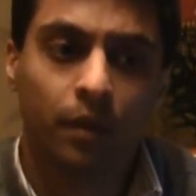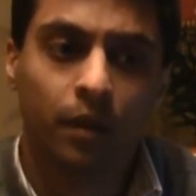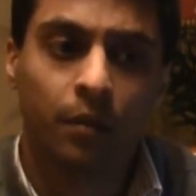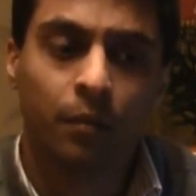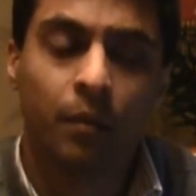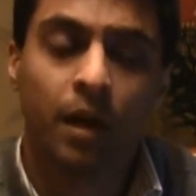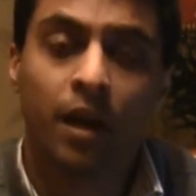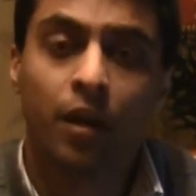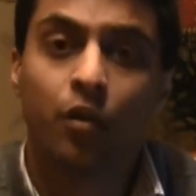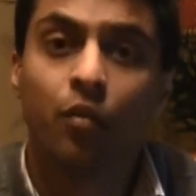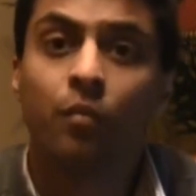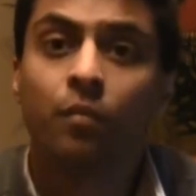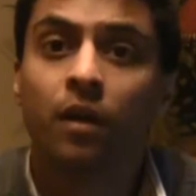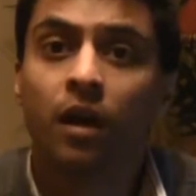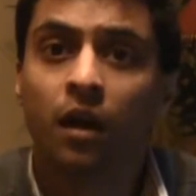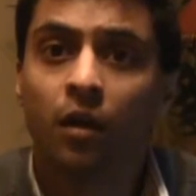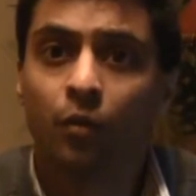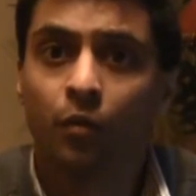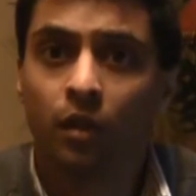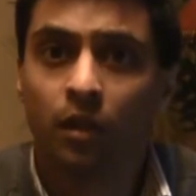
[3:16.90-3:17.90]
my
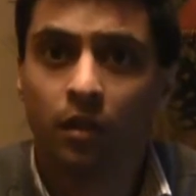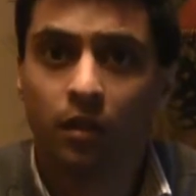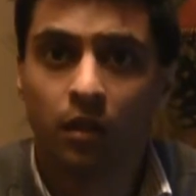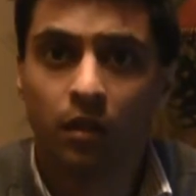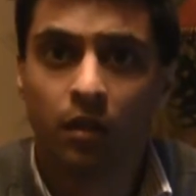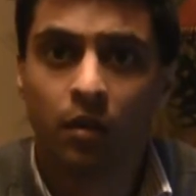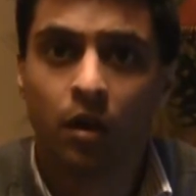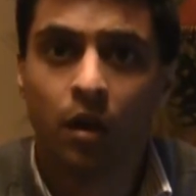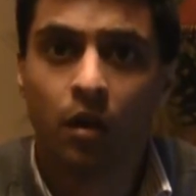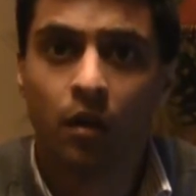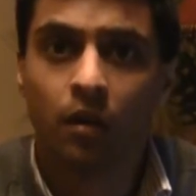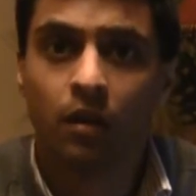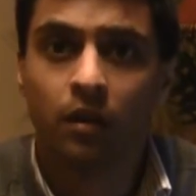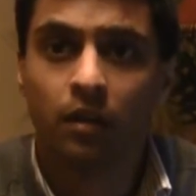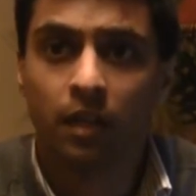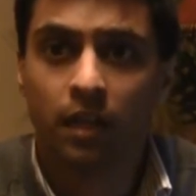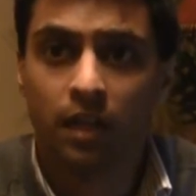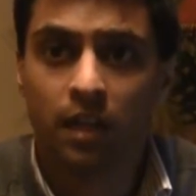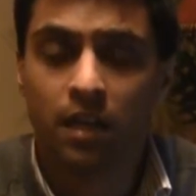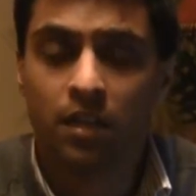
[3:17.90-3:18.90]
ummah will conquer
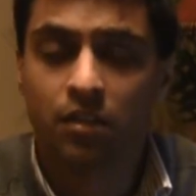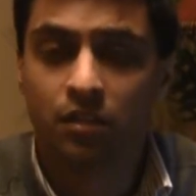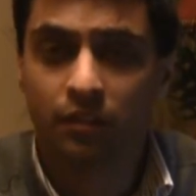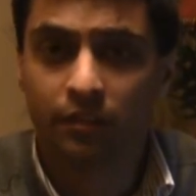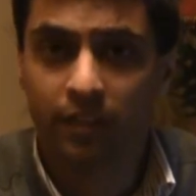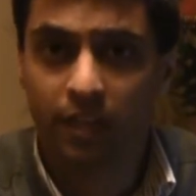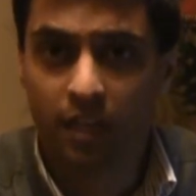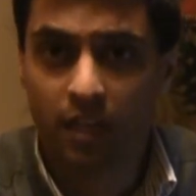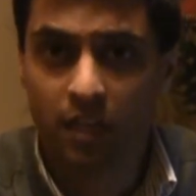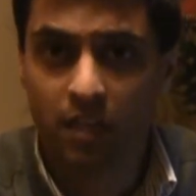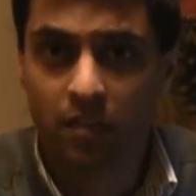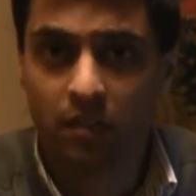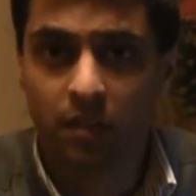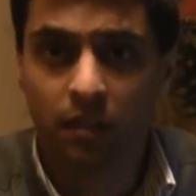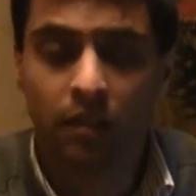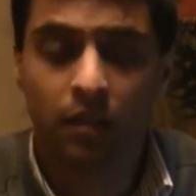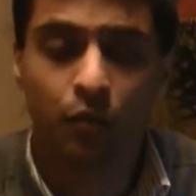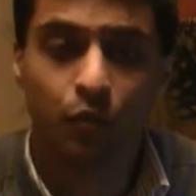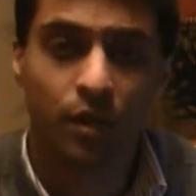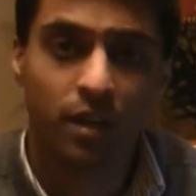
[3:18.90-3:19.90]
the east of the east
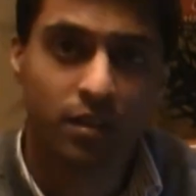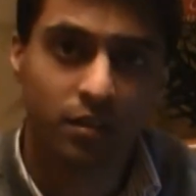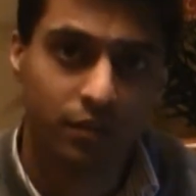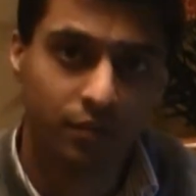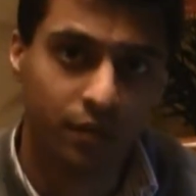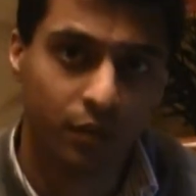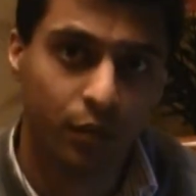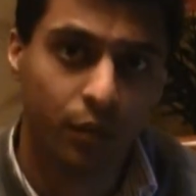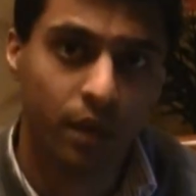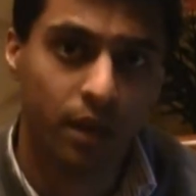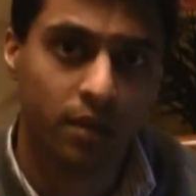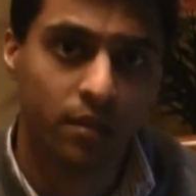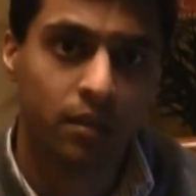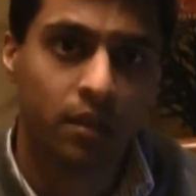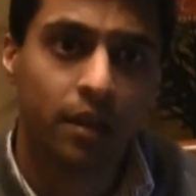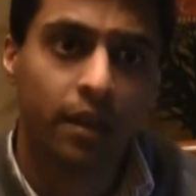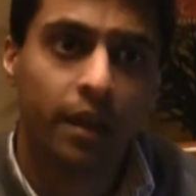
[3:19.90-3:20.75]
and the west of the west.